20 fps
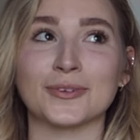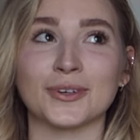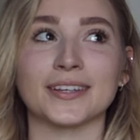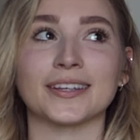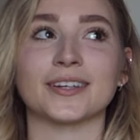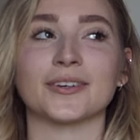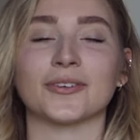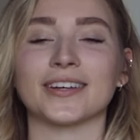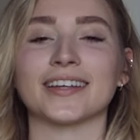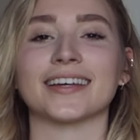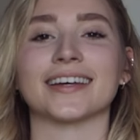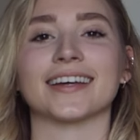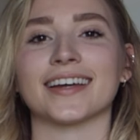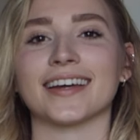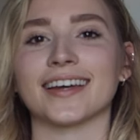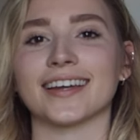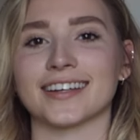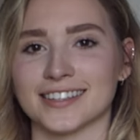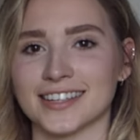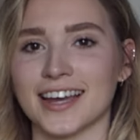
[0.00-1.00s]
really,
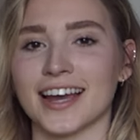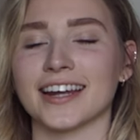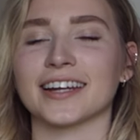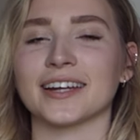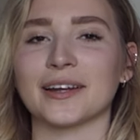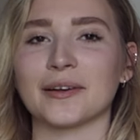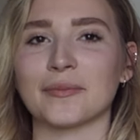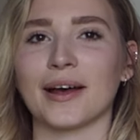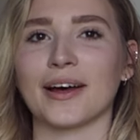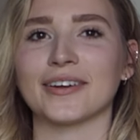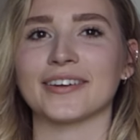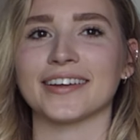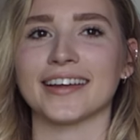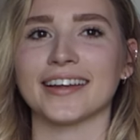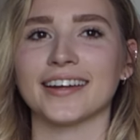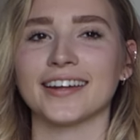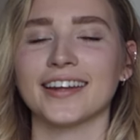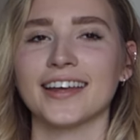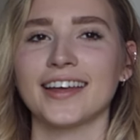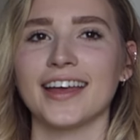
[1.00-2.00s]
really excited about
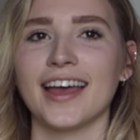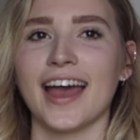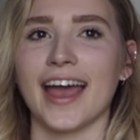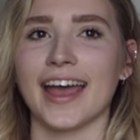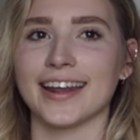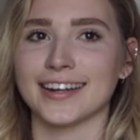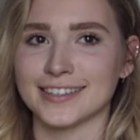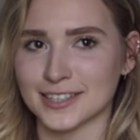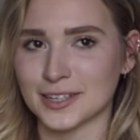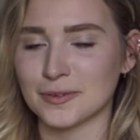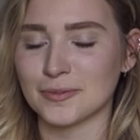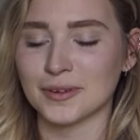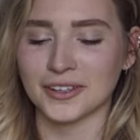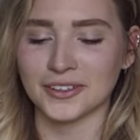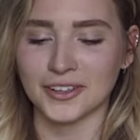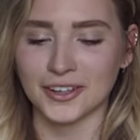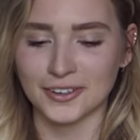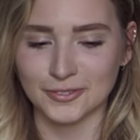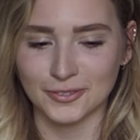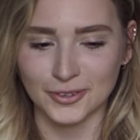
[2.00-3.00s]
it. And it's gonna be
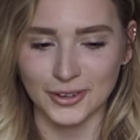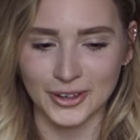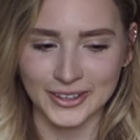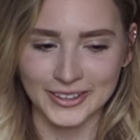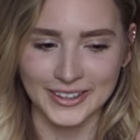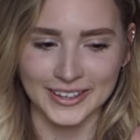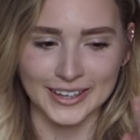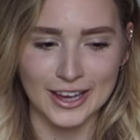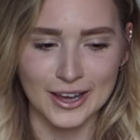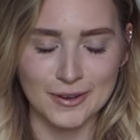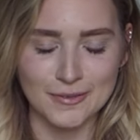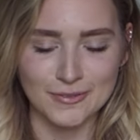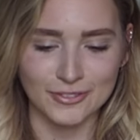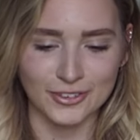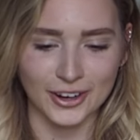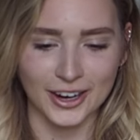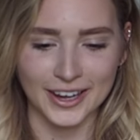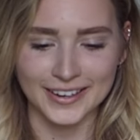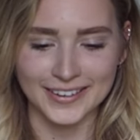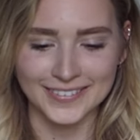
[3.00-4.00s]
a lot of work, like up
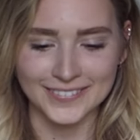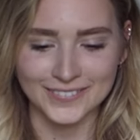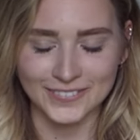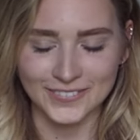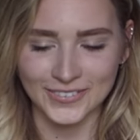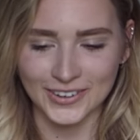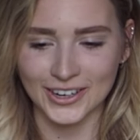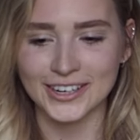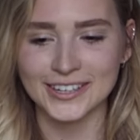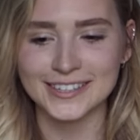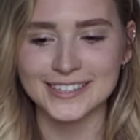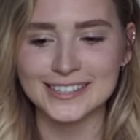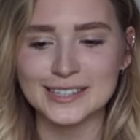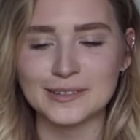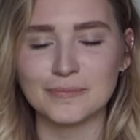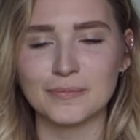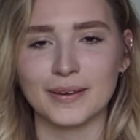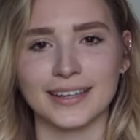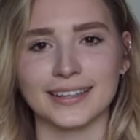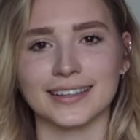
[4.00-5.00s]
front and
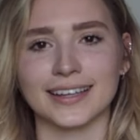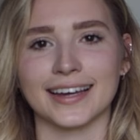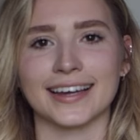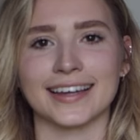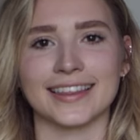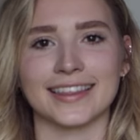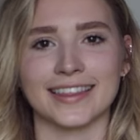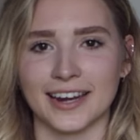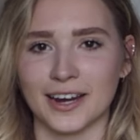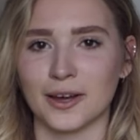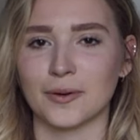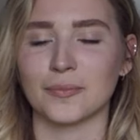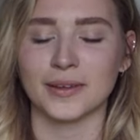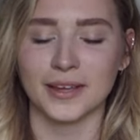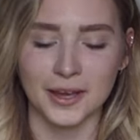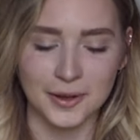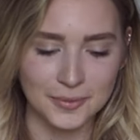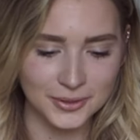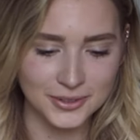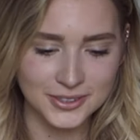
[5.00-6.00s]
first, but like then I'll
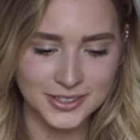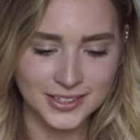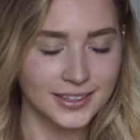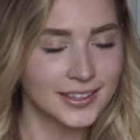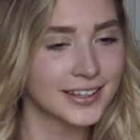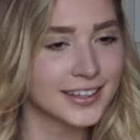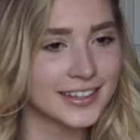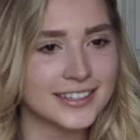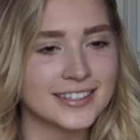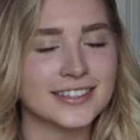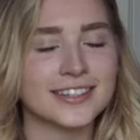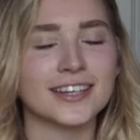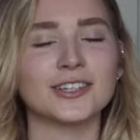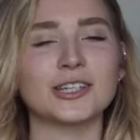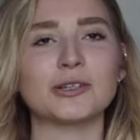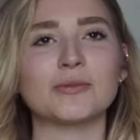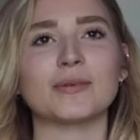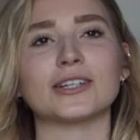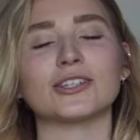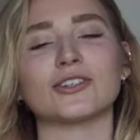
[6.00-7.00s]
be able to like
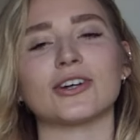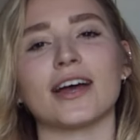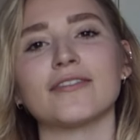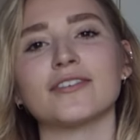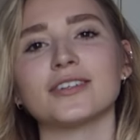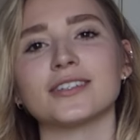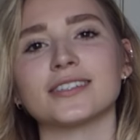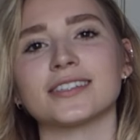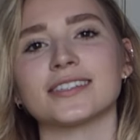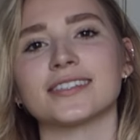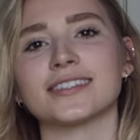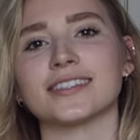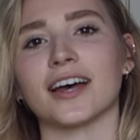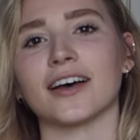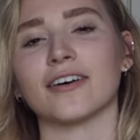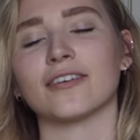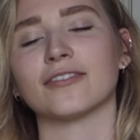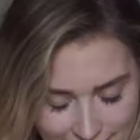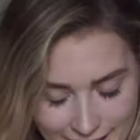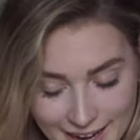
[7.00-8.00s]
continue my travels and
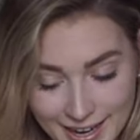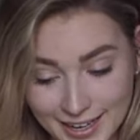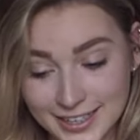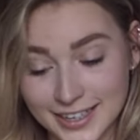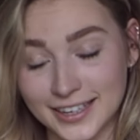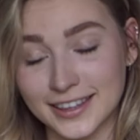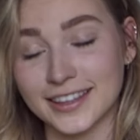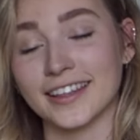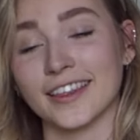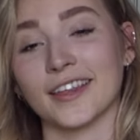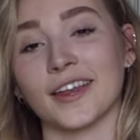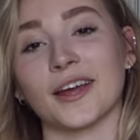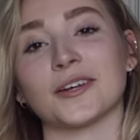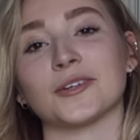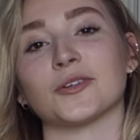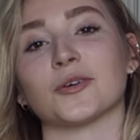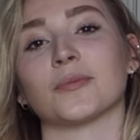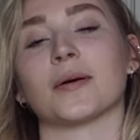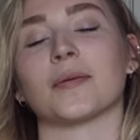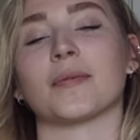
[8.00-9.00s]
stuff. And I didn't think that I
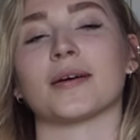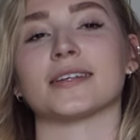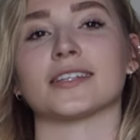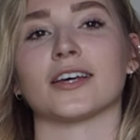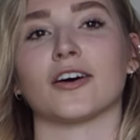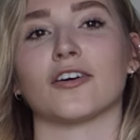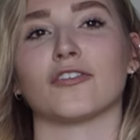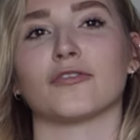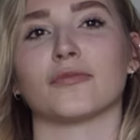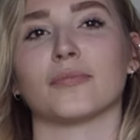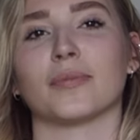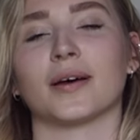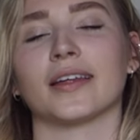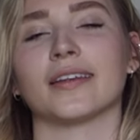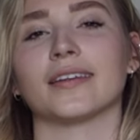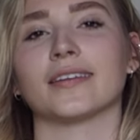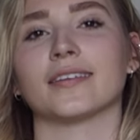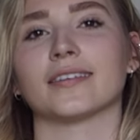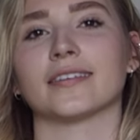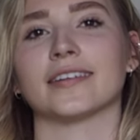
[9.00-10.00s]
could do it by myself,
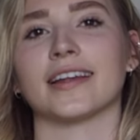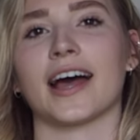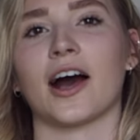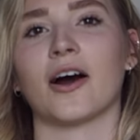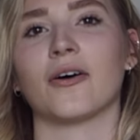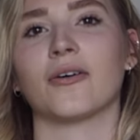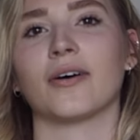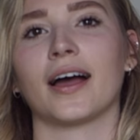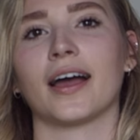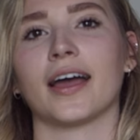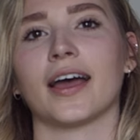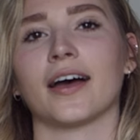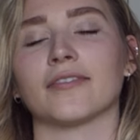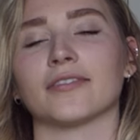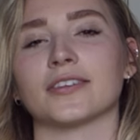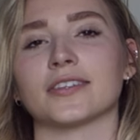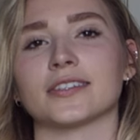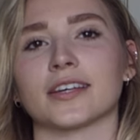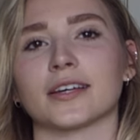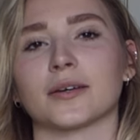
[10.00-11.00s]
but now I
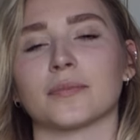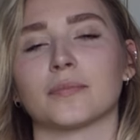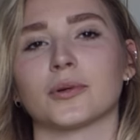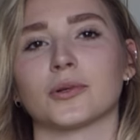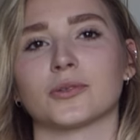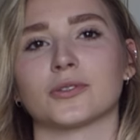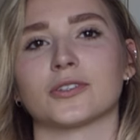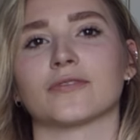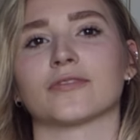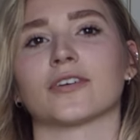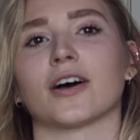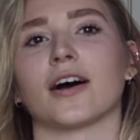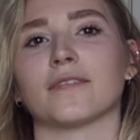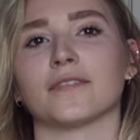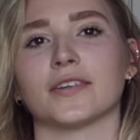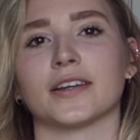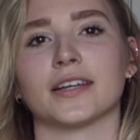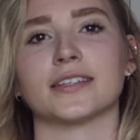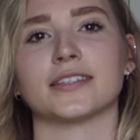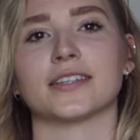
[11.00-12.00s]
have this like boost of
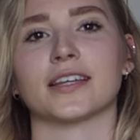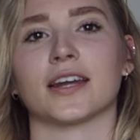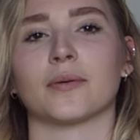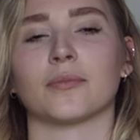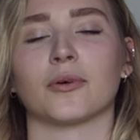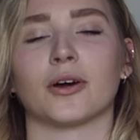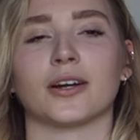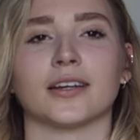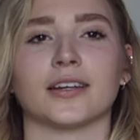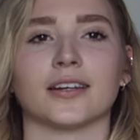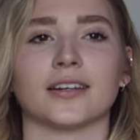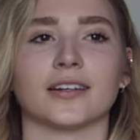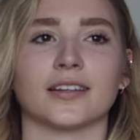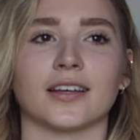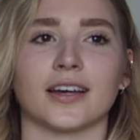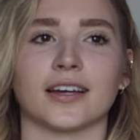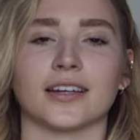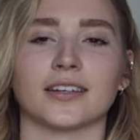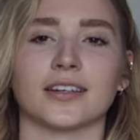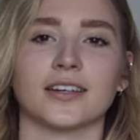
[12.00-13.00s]
confidence and I'm ready to
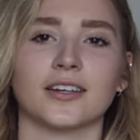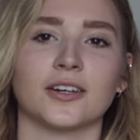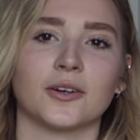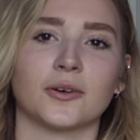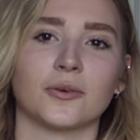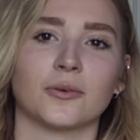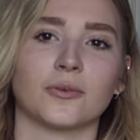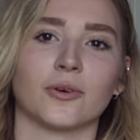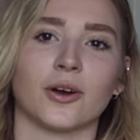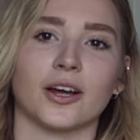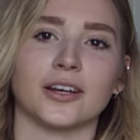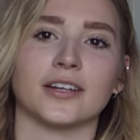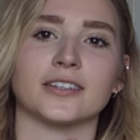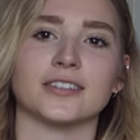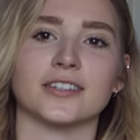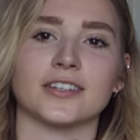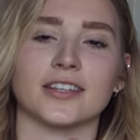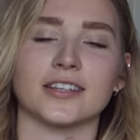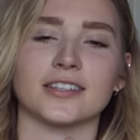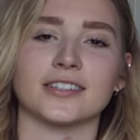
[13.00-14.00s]
like run
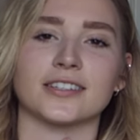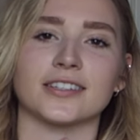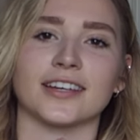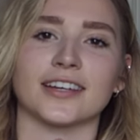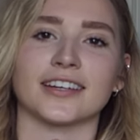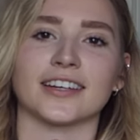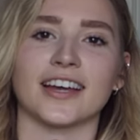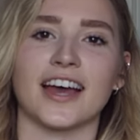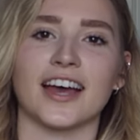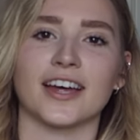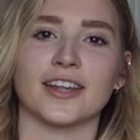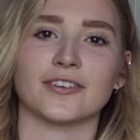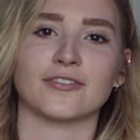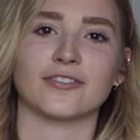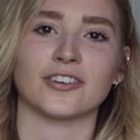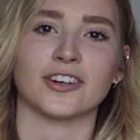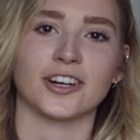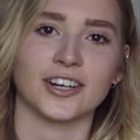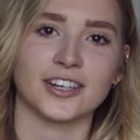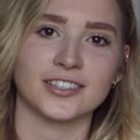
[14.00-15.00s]
into this thing head
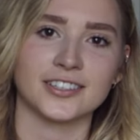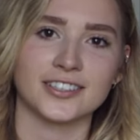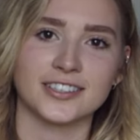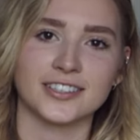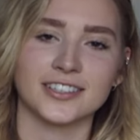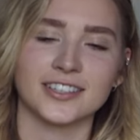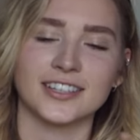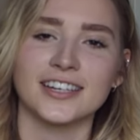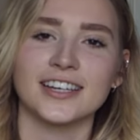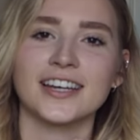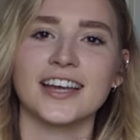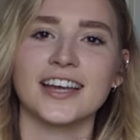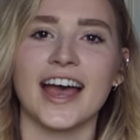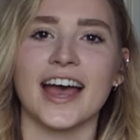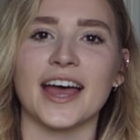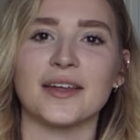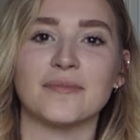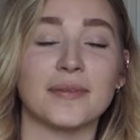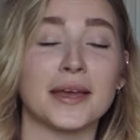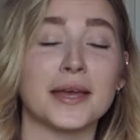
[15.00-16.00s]
first.
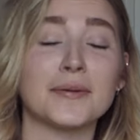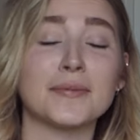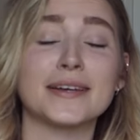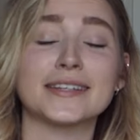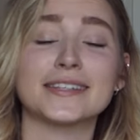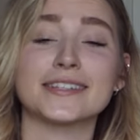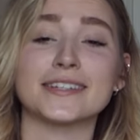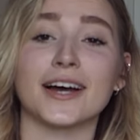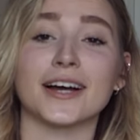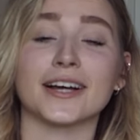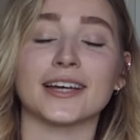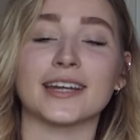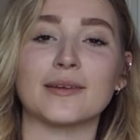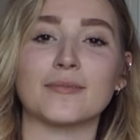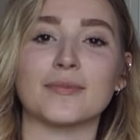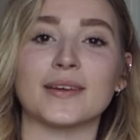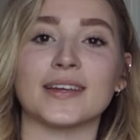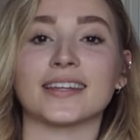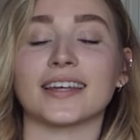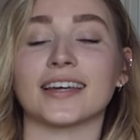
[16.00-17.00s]
And maybe it's not
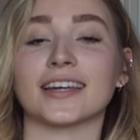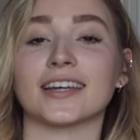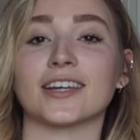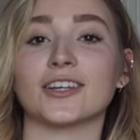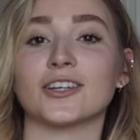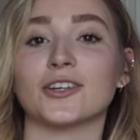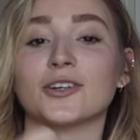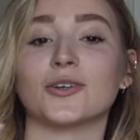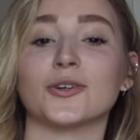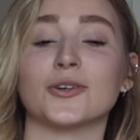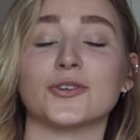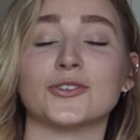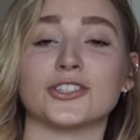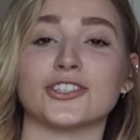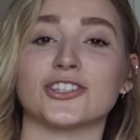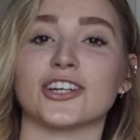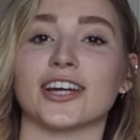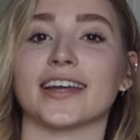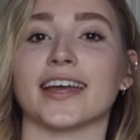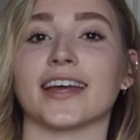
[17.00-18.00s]
gonna be like huge
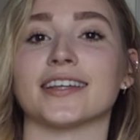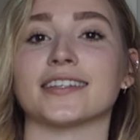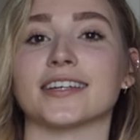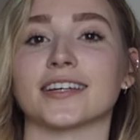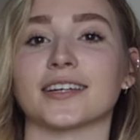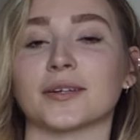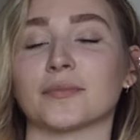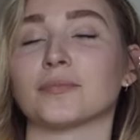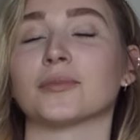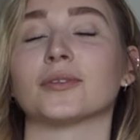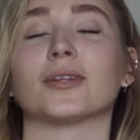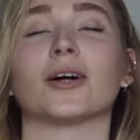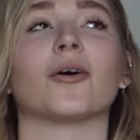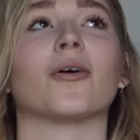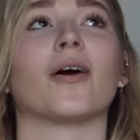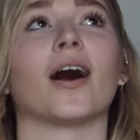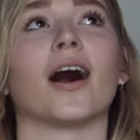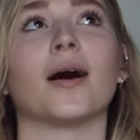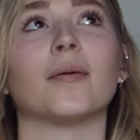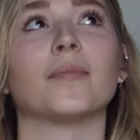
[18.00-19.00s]
and gigantic and
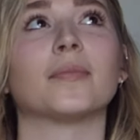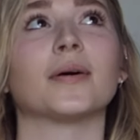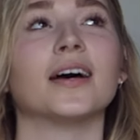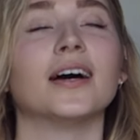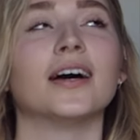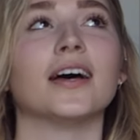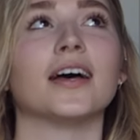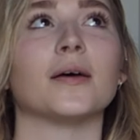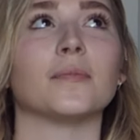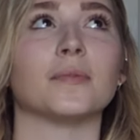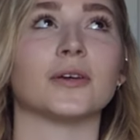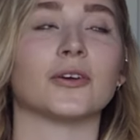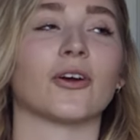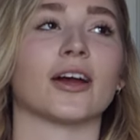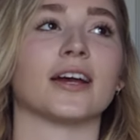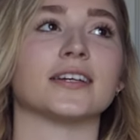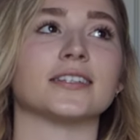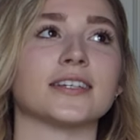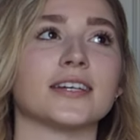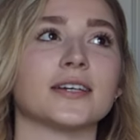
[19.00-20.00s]
blow up, be
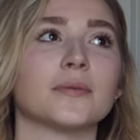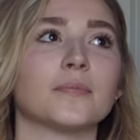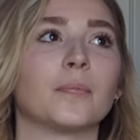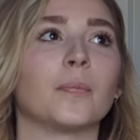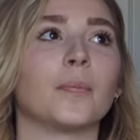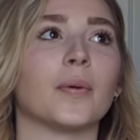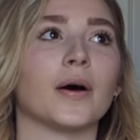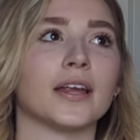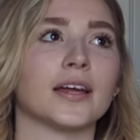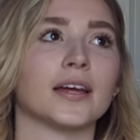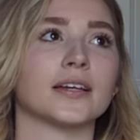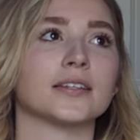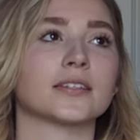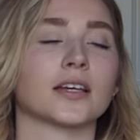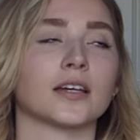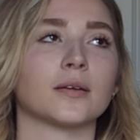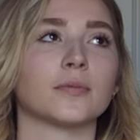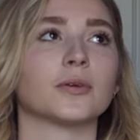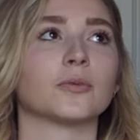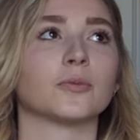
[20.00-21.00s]
crazy, but
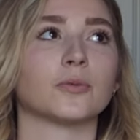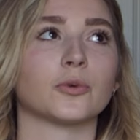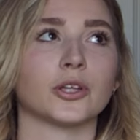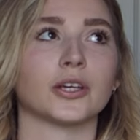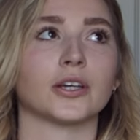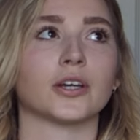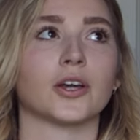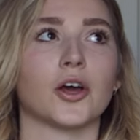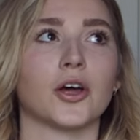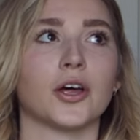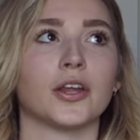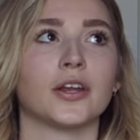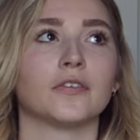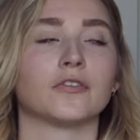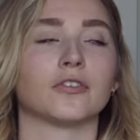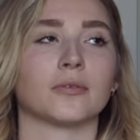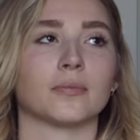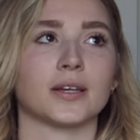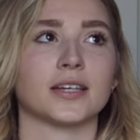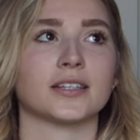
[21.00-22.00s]
it's gonna be really
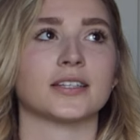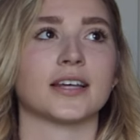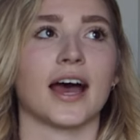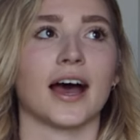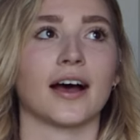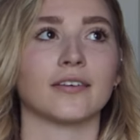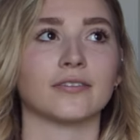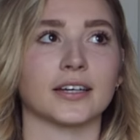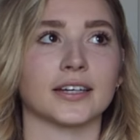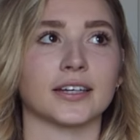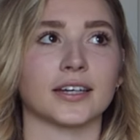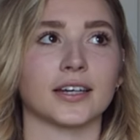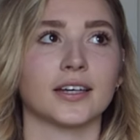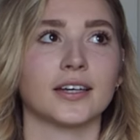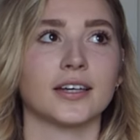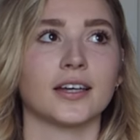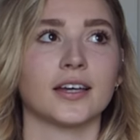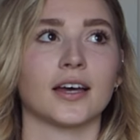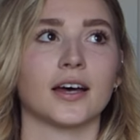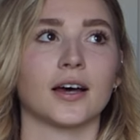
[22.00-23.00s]
good for me to have like
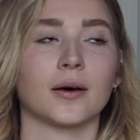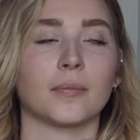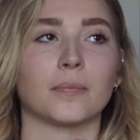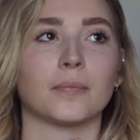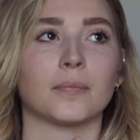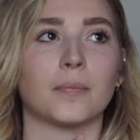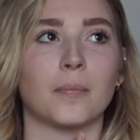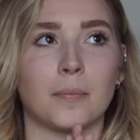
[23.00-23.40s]
a